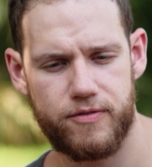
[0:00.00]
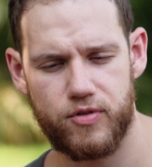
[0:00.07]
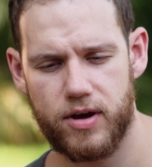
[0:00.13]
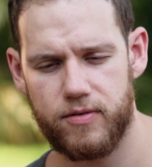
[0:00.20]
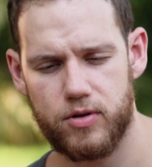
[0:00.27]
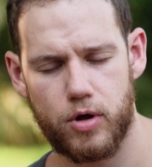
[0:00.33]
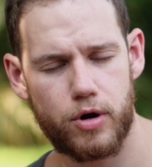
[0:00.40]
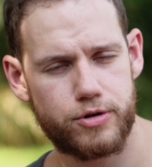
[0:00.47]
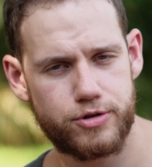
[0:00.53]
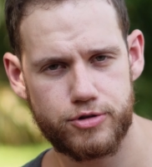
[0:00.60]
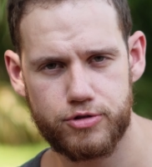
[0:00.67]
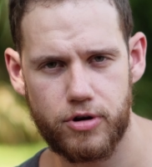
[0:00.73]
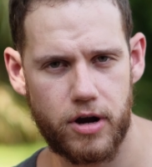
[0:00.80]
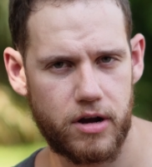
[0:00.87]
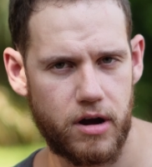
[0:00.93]
If you have a larger
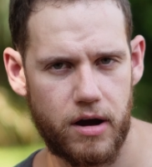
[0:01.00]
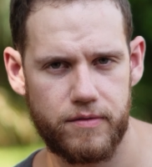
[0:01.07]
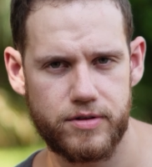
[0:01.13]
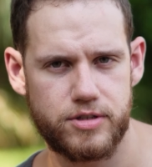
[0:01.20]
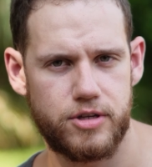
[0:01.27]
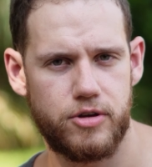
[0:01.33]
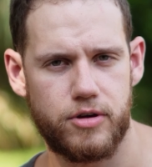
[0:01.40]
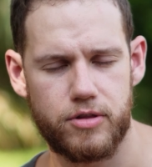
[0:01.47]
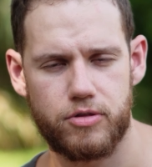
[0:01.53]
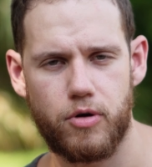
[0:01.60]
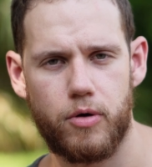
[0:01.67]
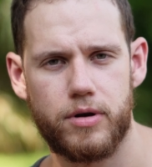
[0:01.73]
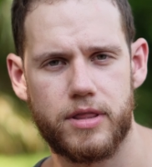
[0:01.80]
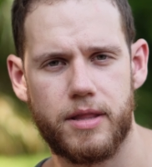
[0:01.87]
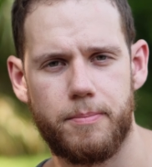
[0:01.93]
truck, obviously you can
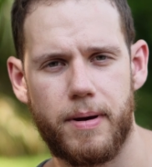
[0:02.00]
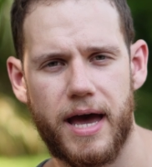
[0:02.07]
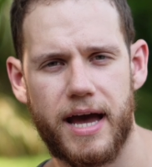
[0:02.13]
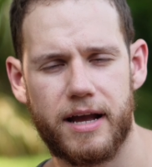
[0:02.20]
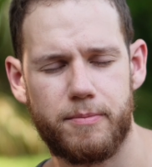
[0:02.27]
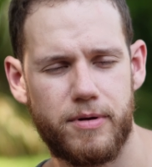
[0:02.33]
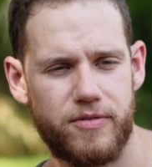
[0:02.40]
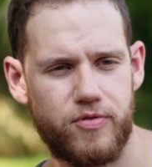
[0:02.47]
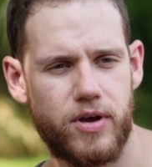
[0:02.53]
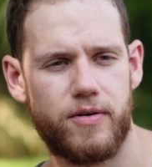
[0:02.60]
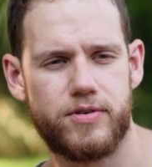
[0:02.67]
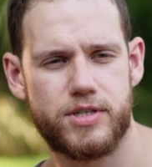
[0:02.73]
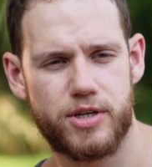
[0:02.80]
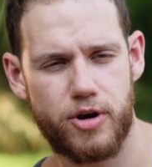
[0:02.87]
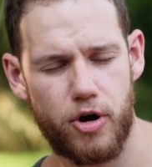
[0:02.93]
throw it in the back, but if you
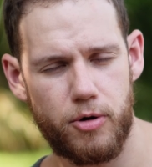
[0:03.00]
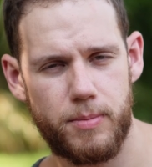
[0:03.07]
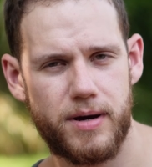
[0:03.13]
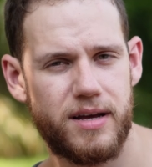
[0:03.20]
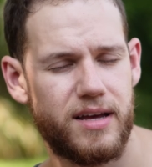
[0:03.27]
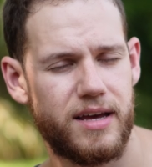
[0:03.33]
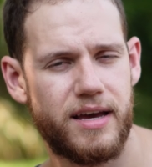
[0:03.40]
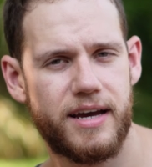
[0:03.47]
have a Tacoma,